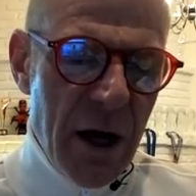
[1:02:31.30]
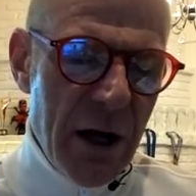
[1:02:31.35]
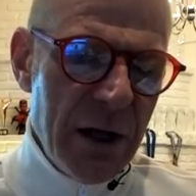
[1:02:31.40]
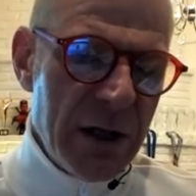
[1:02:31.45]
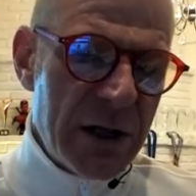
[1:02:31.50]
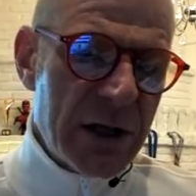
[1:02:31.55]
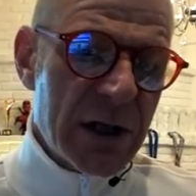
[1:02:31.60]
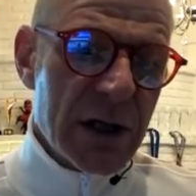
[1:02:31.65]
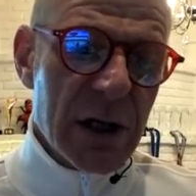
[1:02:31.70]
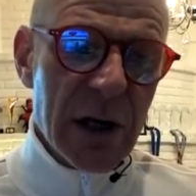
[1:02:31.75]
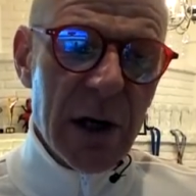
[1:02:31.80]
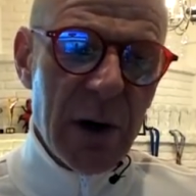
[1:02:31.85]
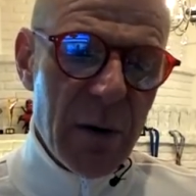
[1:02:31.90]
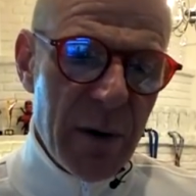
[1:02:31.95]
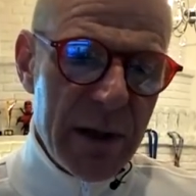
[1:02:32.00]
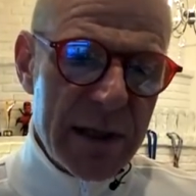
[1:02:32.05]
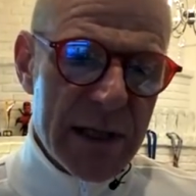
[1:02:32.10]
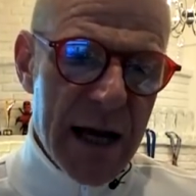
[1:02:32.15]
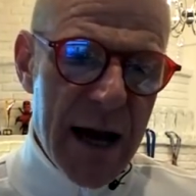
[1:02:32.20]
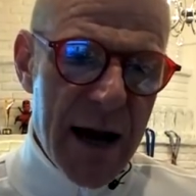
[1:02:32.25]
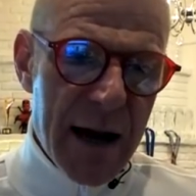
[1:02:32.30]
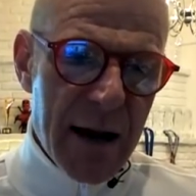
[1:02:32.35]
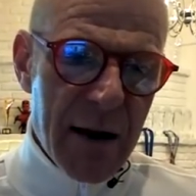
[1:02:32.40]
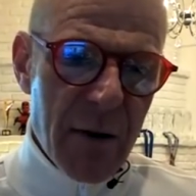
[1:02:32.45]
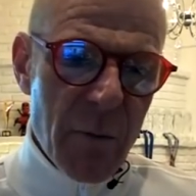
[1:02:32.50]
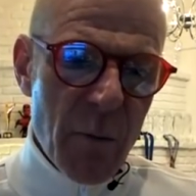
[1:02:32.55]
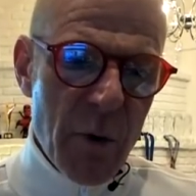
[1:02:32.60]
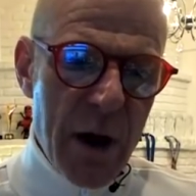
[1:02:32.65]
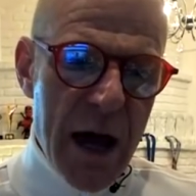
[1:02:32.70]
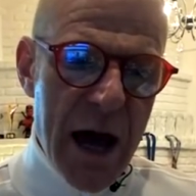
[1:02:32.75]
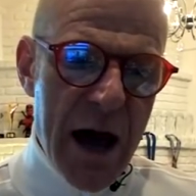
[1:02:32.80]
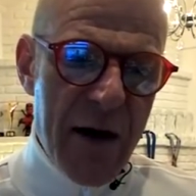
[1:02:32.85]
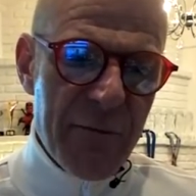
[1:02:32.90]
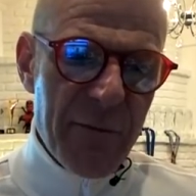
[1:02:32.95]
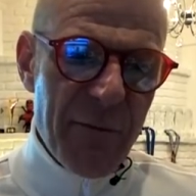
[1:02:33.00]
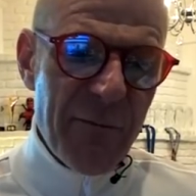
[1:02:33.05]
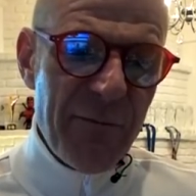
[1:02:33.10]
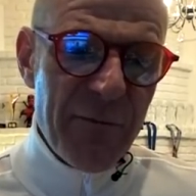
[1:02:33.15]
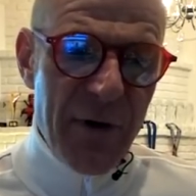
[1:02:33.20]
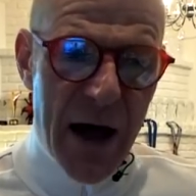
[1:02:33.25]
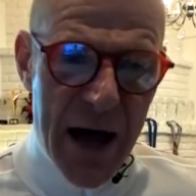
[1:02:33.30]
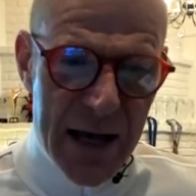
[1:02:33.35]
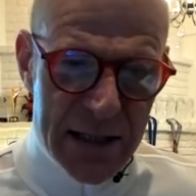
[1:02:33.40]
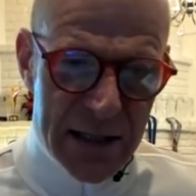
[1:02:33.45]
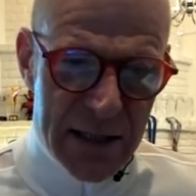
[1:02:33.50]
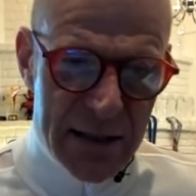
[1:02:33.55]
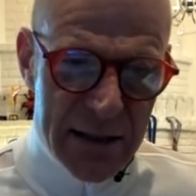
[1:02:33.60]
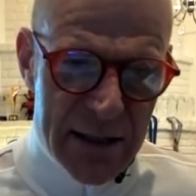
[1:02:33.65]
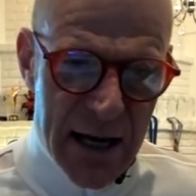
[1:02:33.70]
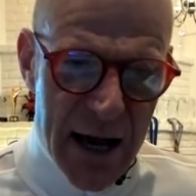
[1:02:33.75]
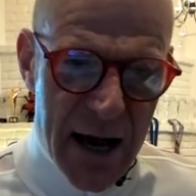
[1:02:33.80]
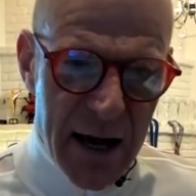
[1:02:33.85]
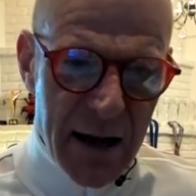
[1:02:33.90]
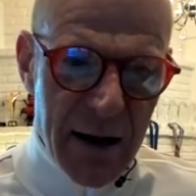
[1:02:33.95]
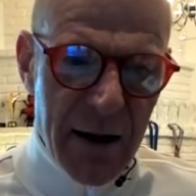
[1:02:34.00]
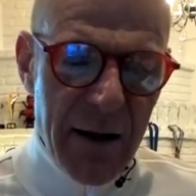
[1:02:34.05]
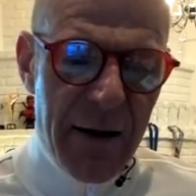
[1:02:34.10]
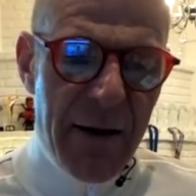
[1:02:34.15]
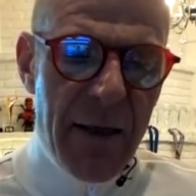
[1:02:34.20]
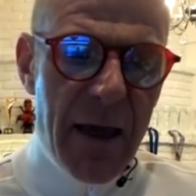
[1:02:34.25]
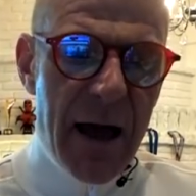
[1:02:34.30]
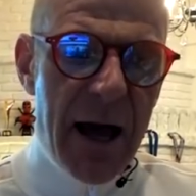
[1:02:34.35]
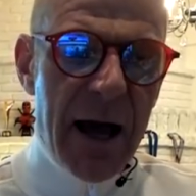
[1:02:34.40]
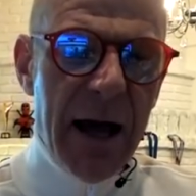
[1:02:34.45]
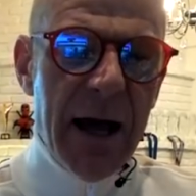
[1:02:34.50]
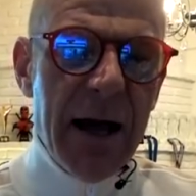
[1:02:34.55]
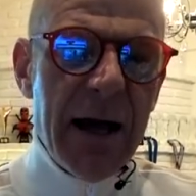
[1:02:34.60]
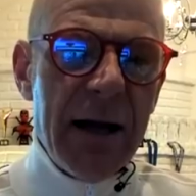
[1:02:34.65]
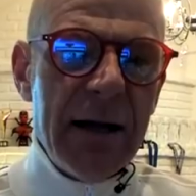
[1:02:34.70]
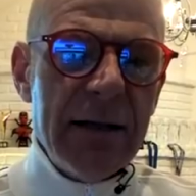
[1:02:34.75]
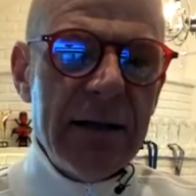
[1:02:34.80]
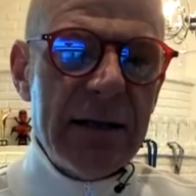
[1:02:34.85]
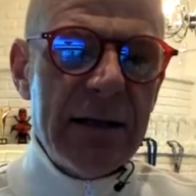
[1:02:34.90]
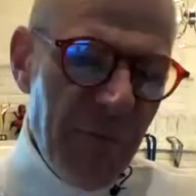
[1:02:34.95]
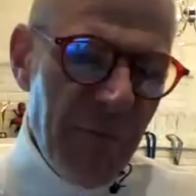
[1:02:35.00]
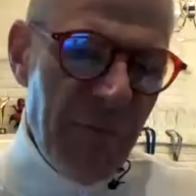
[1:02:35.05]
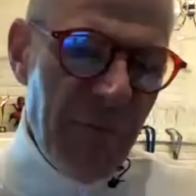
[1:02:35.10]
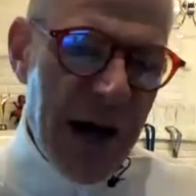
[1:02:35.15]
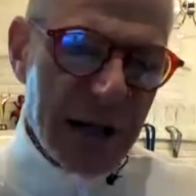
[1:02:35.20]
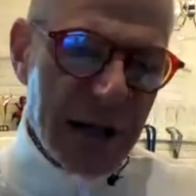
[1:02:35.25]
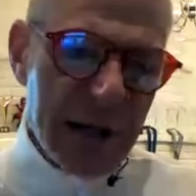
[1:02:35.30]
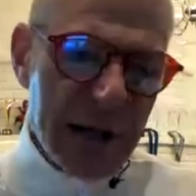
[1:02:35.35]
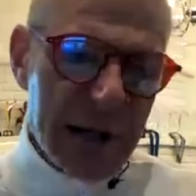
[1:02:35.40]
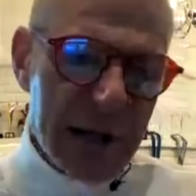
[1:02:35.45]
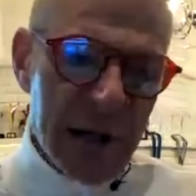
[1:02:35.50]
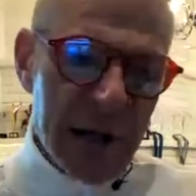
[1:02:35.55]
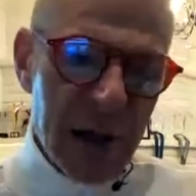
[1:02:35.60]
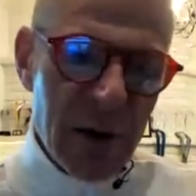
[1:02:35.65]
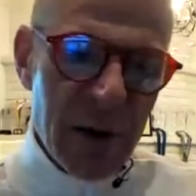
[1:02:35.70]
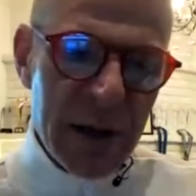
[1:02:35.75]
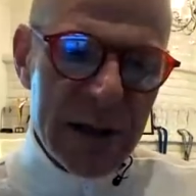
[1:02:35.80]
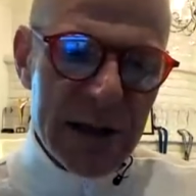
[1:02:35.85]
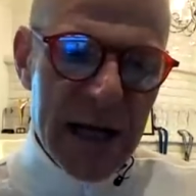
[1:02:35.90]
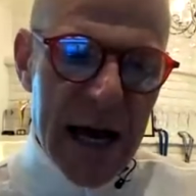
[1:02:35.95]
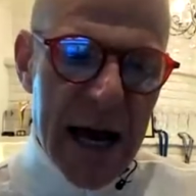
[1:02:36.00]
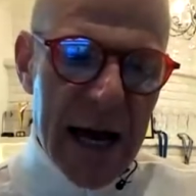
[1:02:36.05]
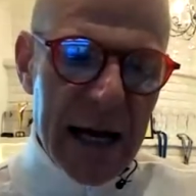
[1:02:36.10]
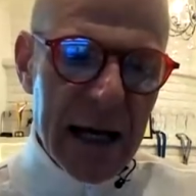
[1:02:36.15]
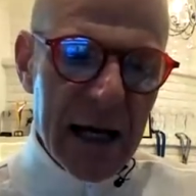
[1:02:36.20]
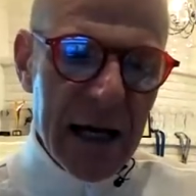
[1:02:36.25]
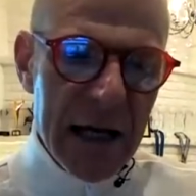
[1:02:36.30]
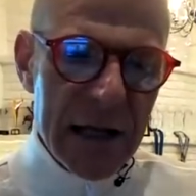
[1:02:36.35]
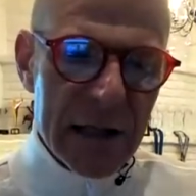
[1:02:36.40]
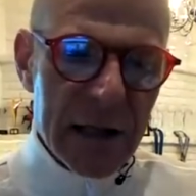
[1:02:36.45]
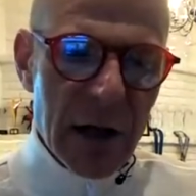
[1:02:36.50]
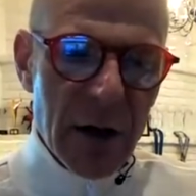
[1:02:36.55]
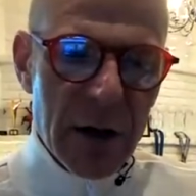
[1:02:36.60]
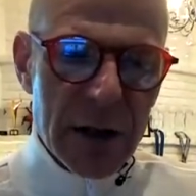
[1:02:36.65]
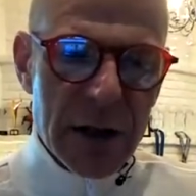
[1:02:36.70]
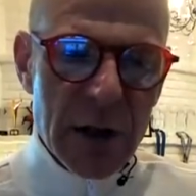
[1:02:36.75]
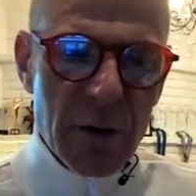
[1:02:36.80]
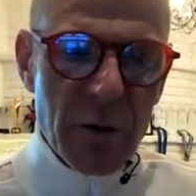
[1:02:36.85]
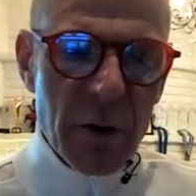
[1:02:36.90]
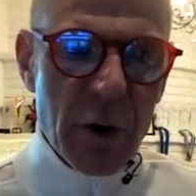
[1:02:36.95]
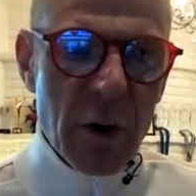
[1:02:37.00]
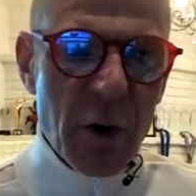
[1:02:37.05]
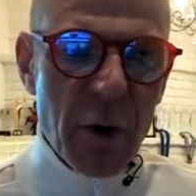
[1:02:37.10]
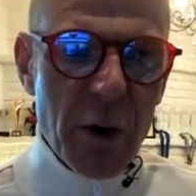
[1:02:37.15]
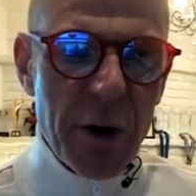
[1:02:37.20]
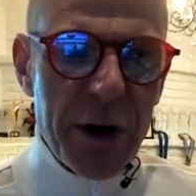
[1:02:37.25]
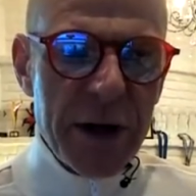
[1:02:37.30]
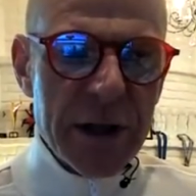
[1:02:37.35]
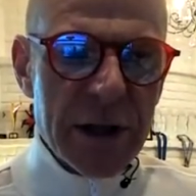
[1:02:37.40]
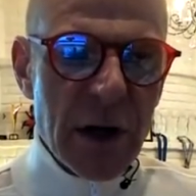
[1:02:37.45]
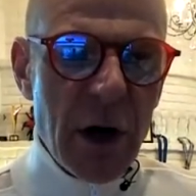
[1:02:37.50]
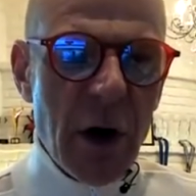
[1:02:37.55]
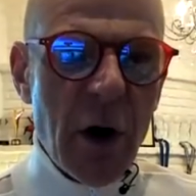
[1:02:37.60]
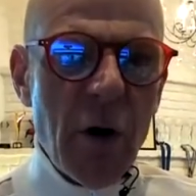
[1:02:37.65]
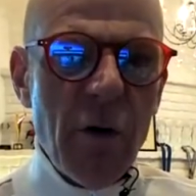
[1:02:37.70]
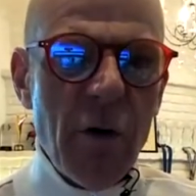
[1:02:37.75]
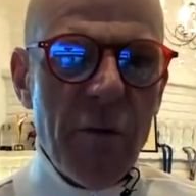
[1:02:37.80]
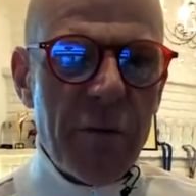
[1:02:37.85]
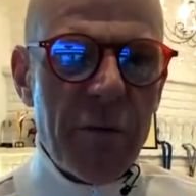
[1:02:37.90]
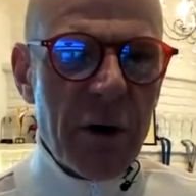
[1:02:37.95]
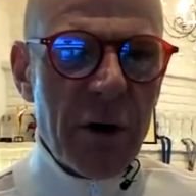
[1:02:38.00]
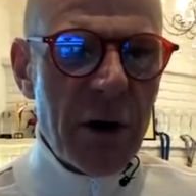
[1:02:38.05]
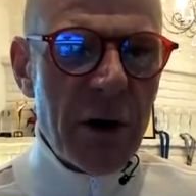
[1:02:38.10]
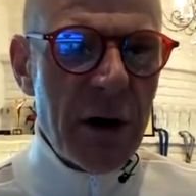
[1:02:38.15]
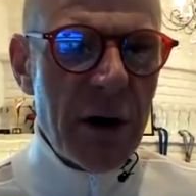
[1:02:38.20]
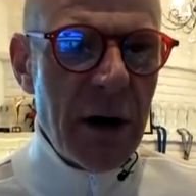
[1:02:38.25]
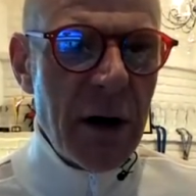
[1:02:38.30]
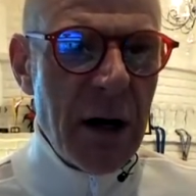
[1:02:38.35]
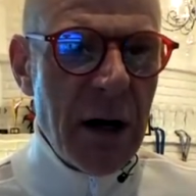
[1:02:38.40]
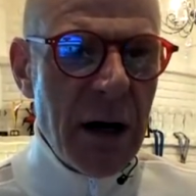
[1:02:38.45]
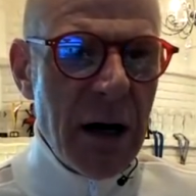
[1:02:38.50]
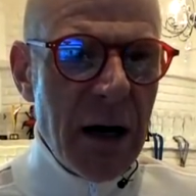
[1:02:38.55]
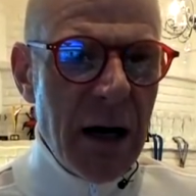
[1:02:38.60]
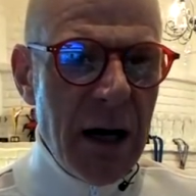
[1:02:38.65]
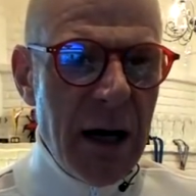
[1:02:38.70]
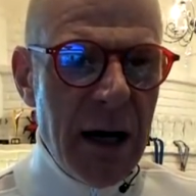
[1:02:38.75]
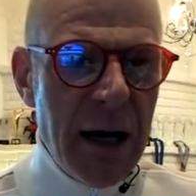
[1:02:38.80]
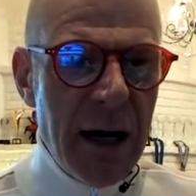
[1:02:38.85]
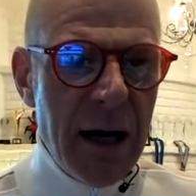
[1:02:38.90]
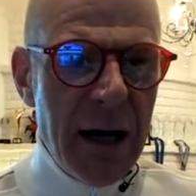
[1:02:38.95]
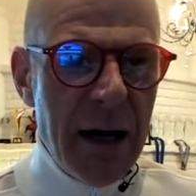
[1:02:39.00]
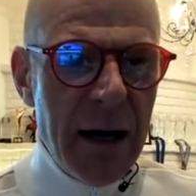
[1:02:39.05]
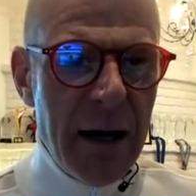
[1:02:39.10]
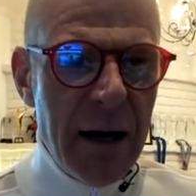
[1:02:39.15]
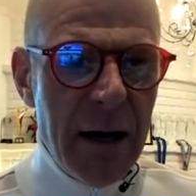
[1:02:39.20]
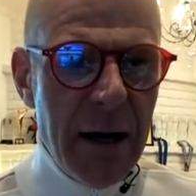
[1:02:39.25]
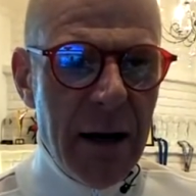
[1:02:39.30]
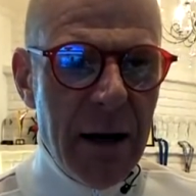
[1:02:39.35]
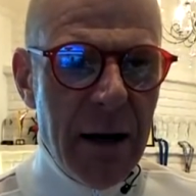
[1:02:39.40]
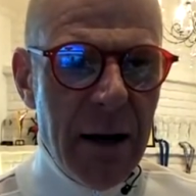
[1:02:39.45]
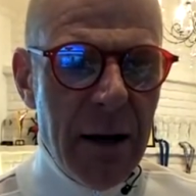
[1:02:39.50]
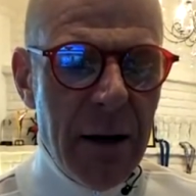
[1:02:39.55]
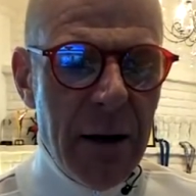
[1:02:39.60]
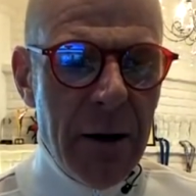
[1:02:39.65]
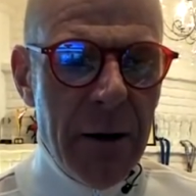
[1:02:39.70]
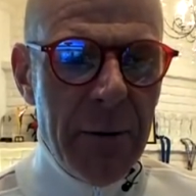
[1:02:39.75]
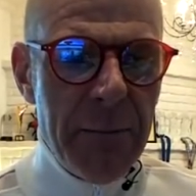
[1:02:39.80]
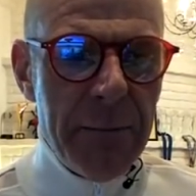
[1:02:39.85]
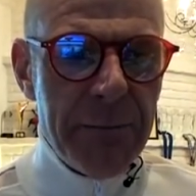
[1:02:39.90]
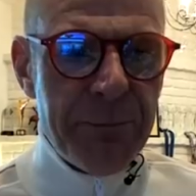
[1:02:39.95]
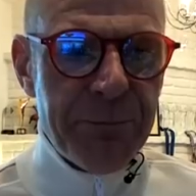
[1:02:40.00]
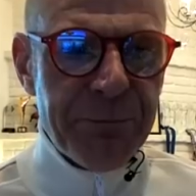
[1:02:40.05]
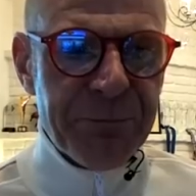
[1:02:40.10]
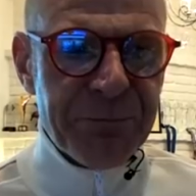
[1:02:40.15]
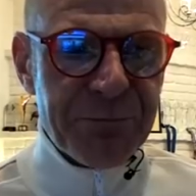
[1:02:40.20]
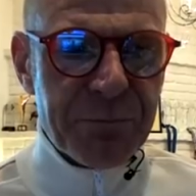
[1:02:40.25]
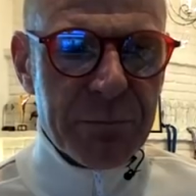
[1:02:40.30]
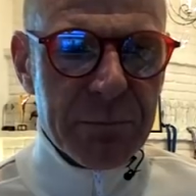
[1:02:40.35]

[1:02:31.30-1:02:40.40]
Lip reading: a slow attack, we have a fast attack. And the fast and the slow attack is also recorded over 5